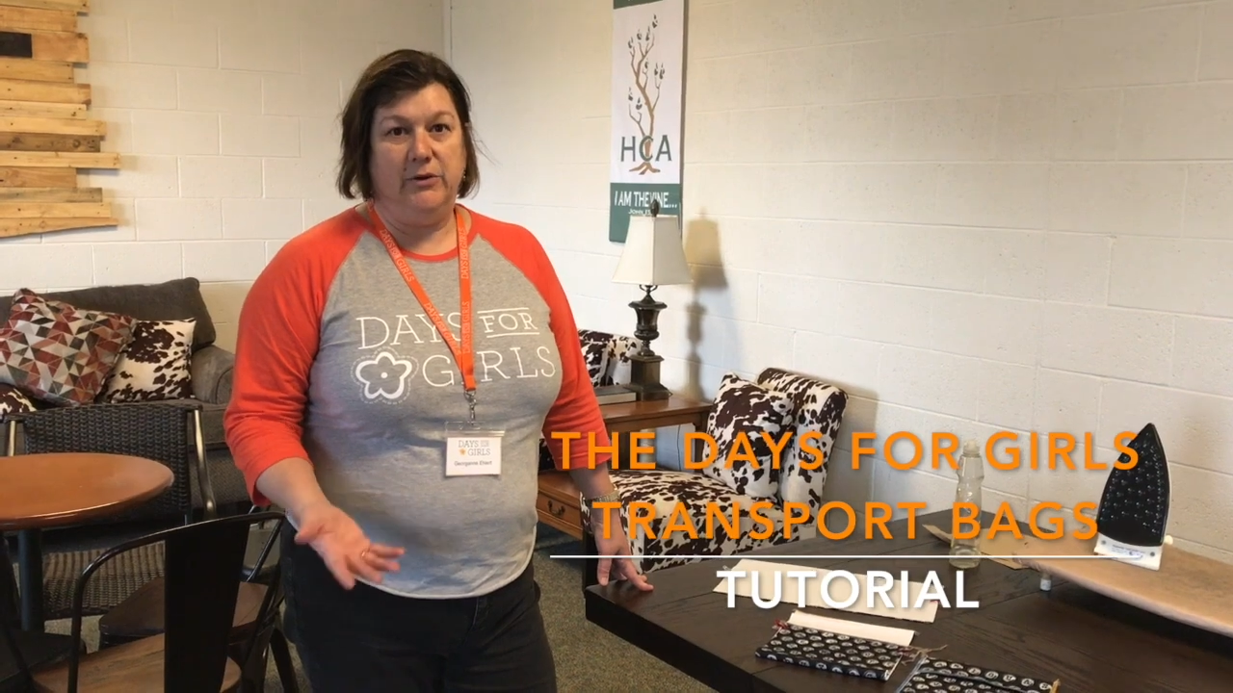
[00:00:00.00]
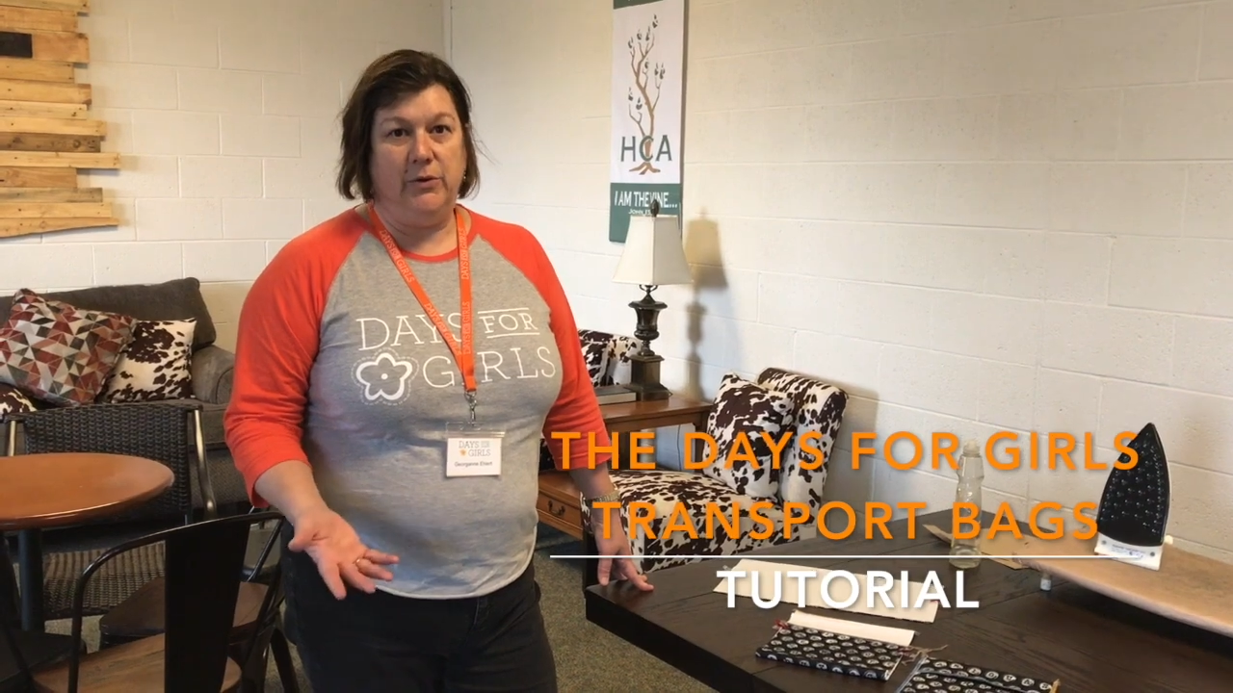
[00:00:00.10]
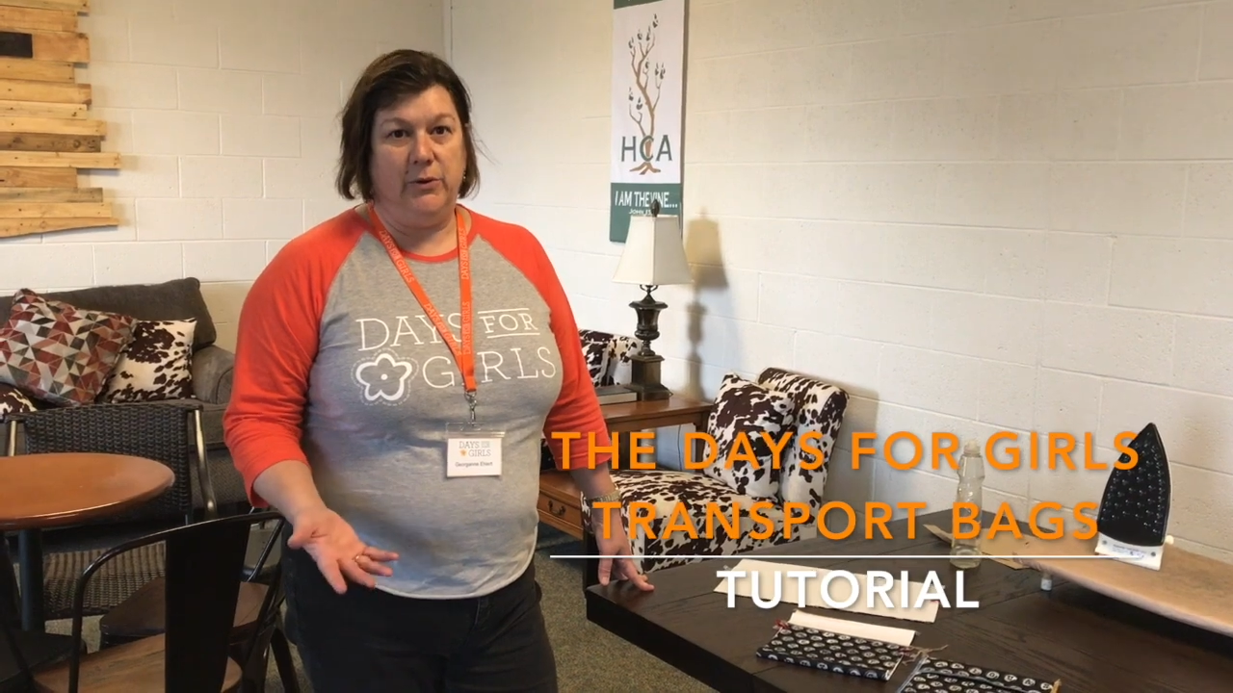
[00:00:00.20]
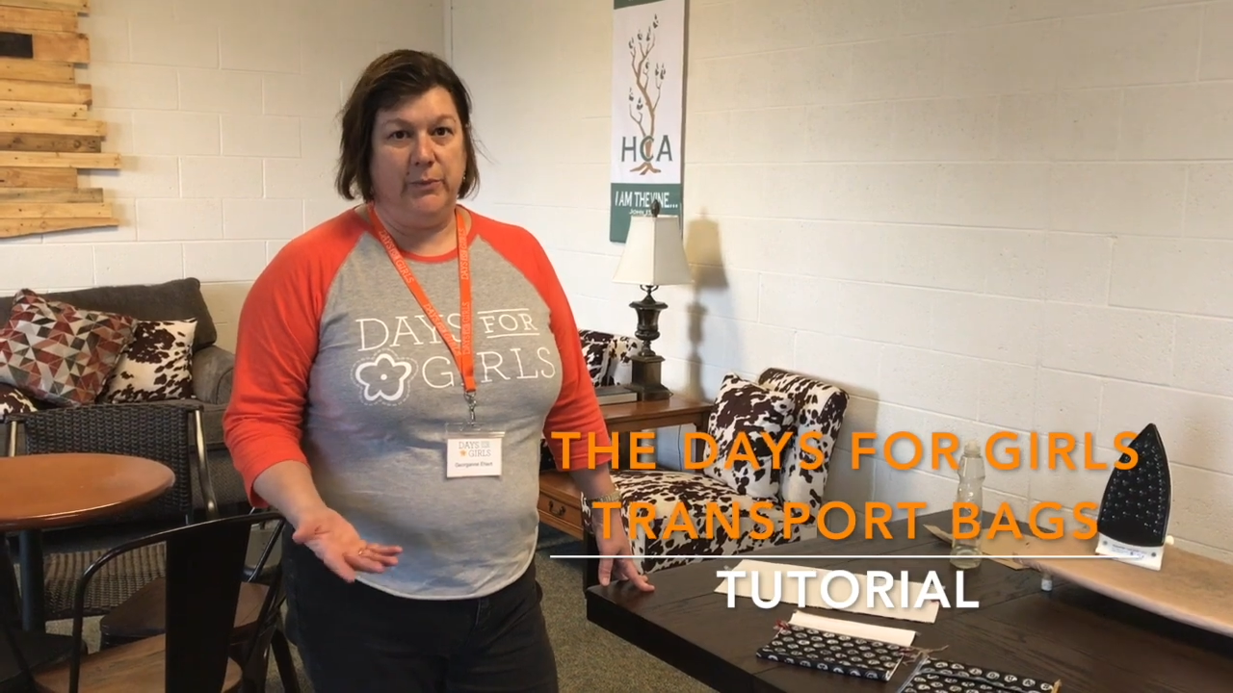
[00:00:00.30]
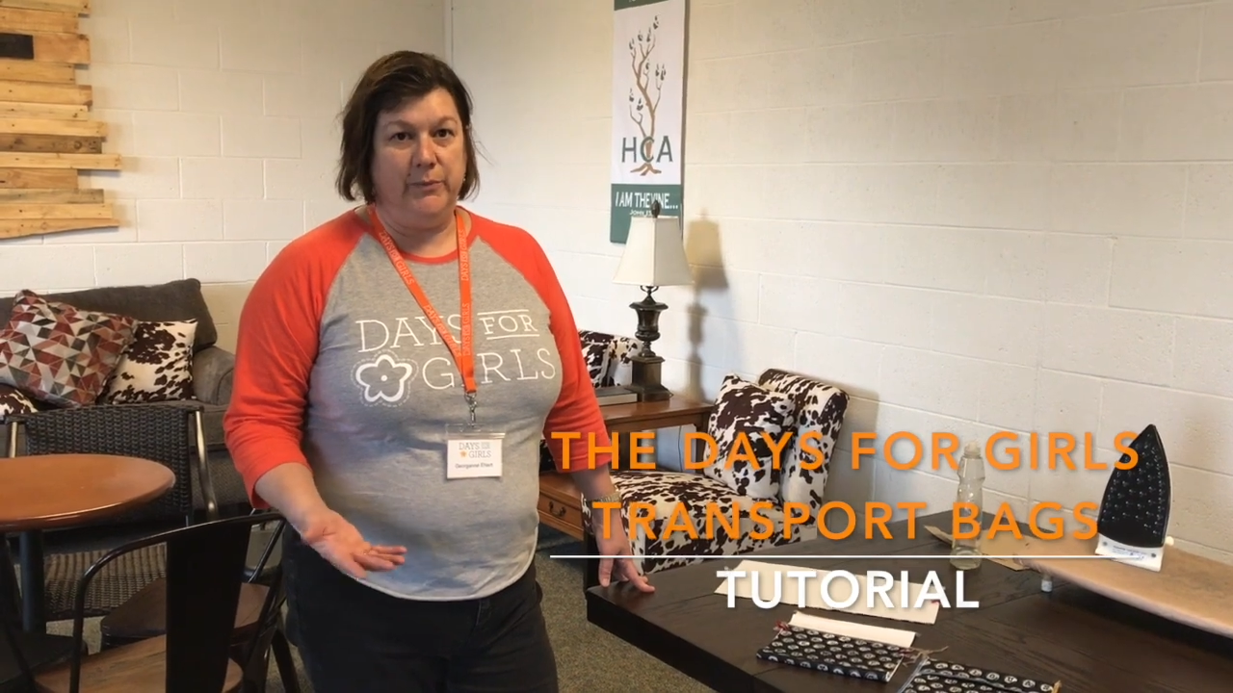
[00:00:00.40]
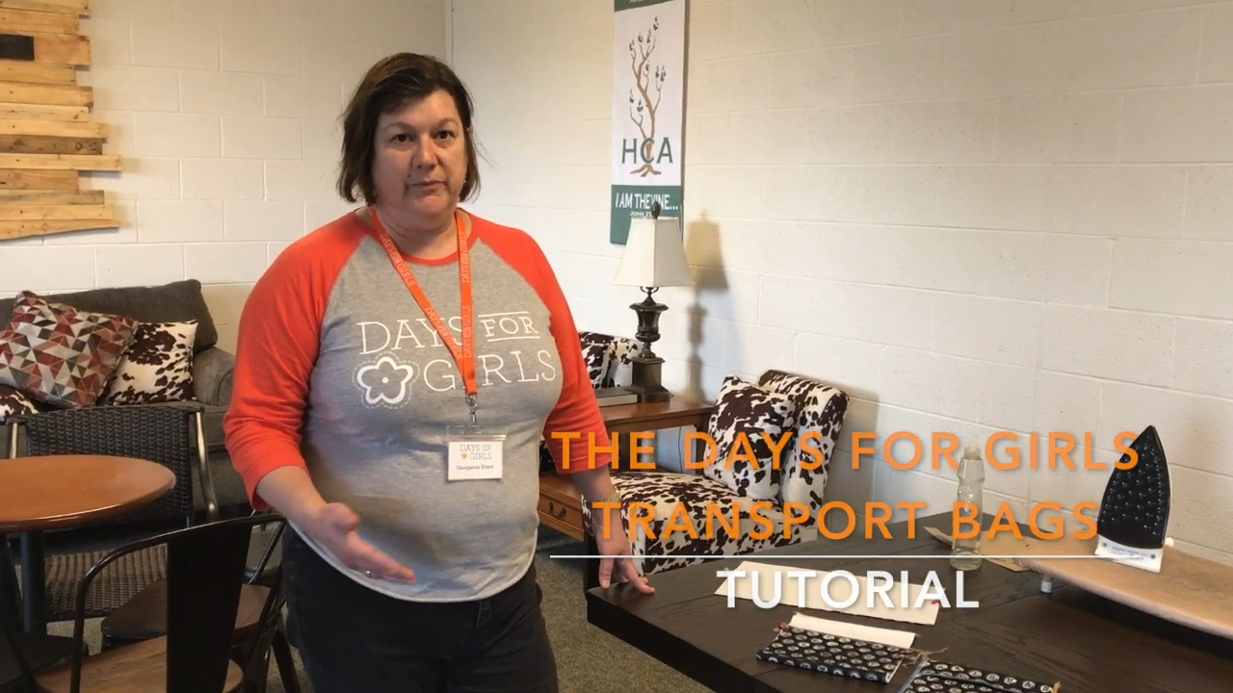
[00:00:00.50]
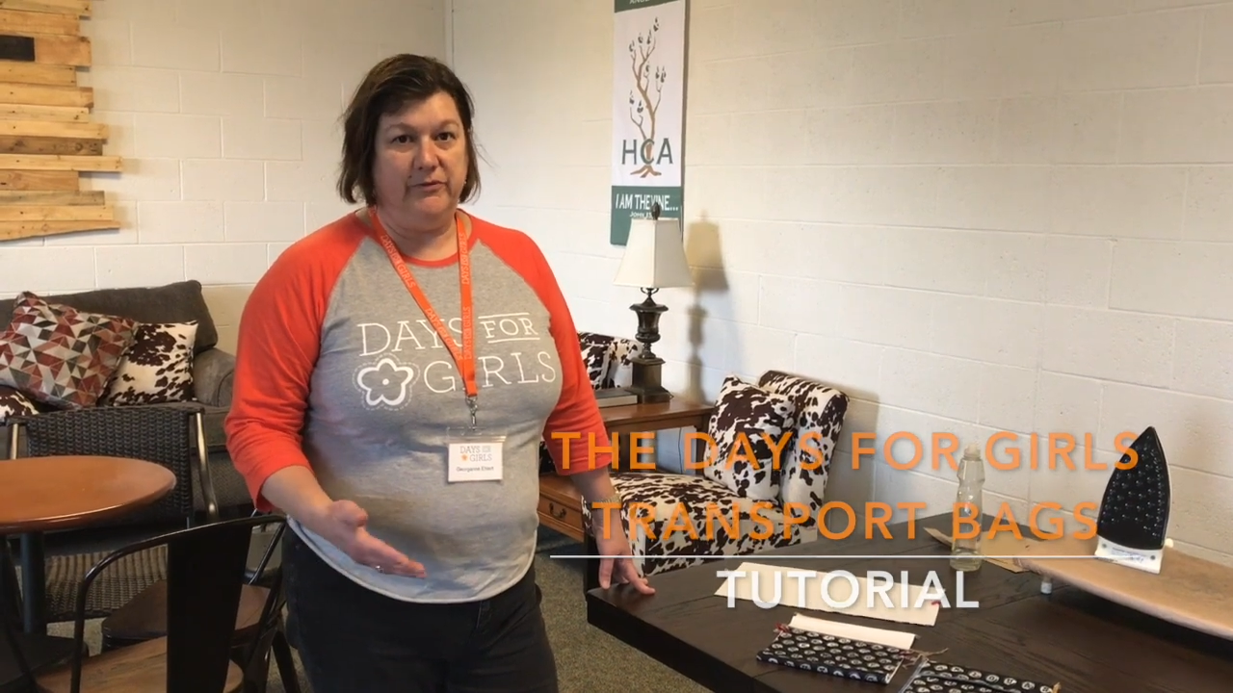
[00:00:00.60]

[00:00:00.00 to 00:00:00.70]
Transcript: home